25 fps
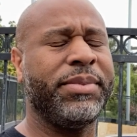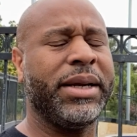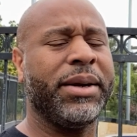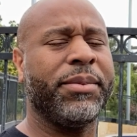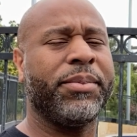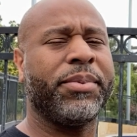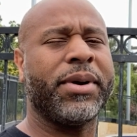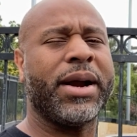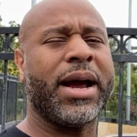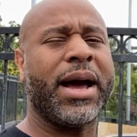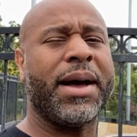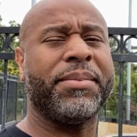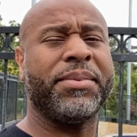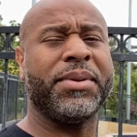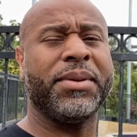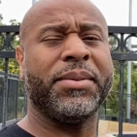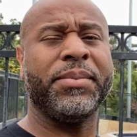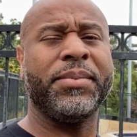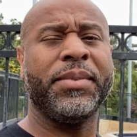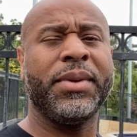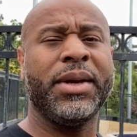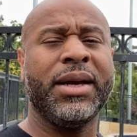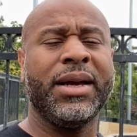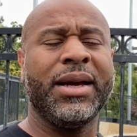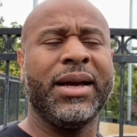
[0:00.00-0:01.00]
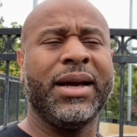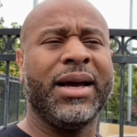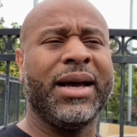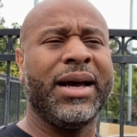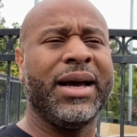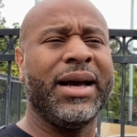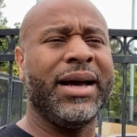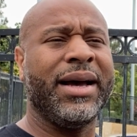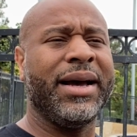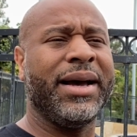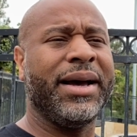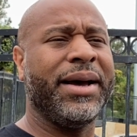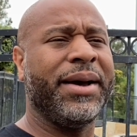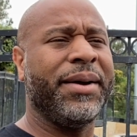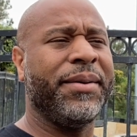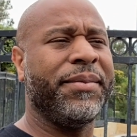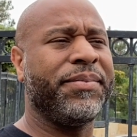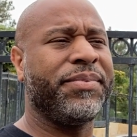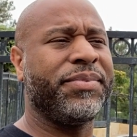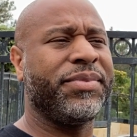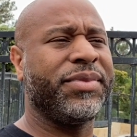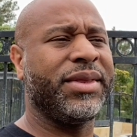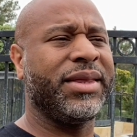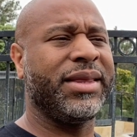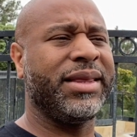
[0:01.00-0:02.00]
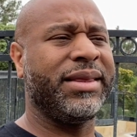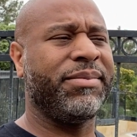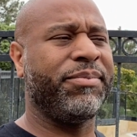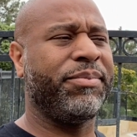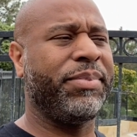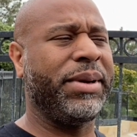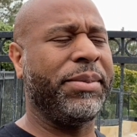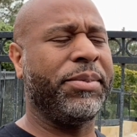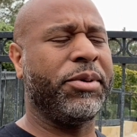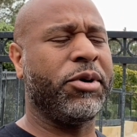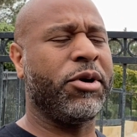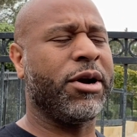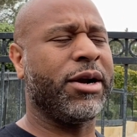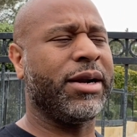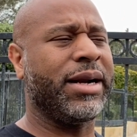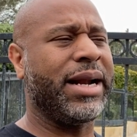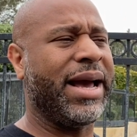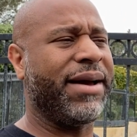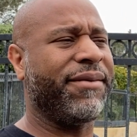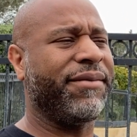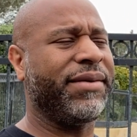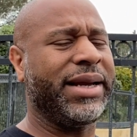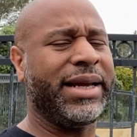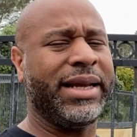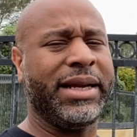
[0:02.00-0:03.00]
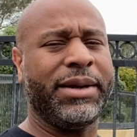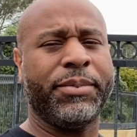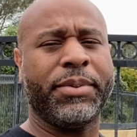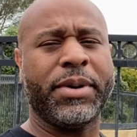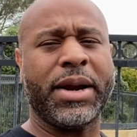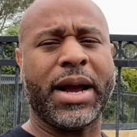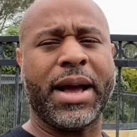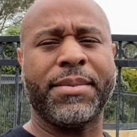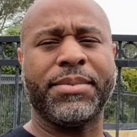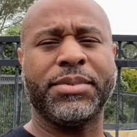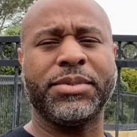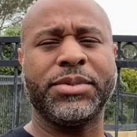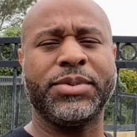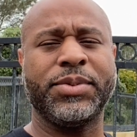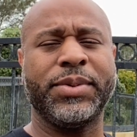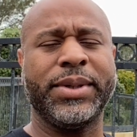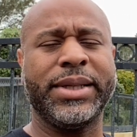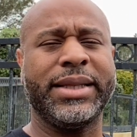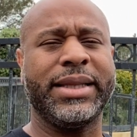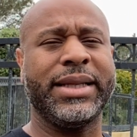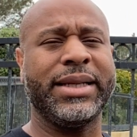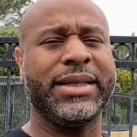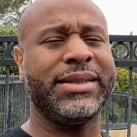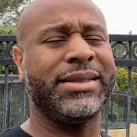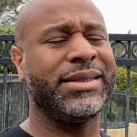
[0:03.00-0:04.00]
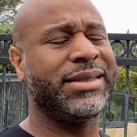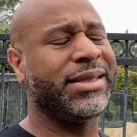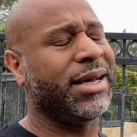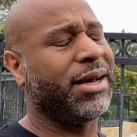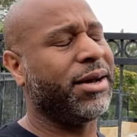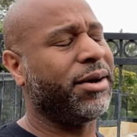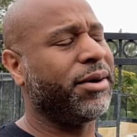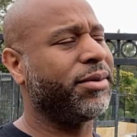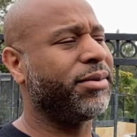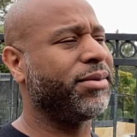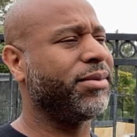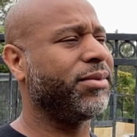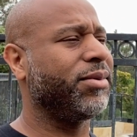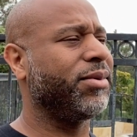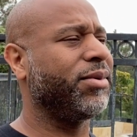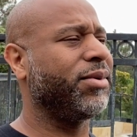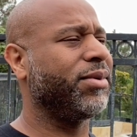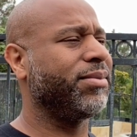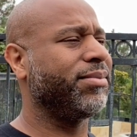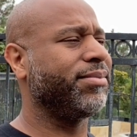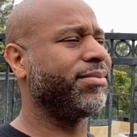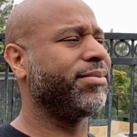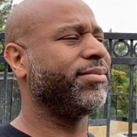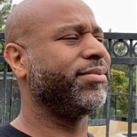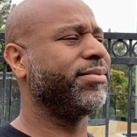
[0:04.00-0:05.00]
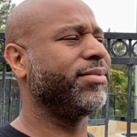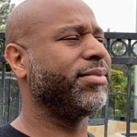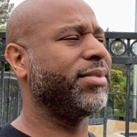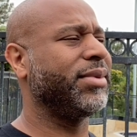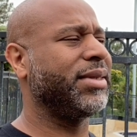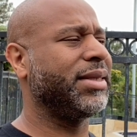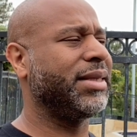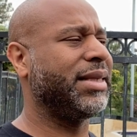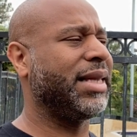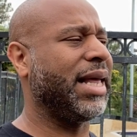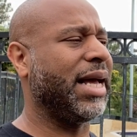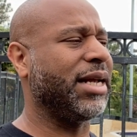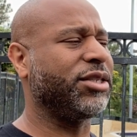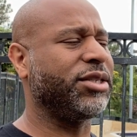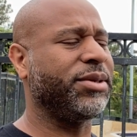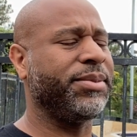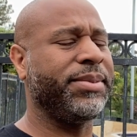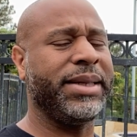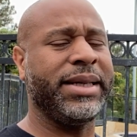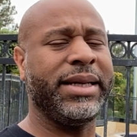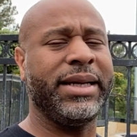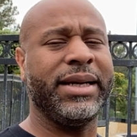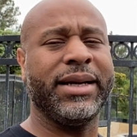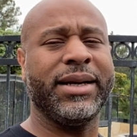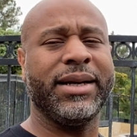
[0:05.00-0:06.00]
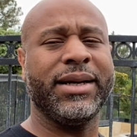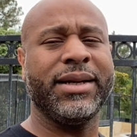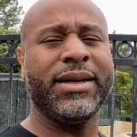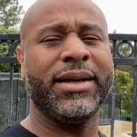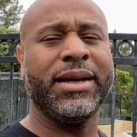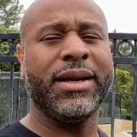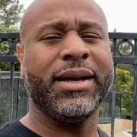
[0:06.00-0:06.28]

be a problem. Um, people aren't having any problems with it, so that should be good.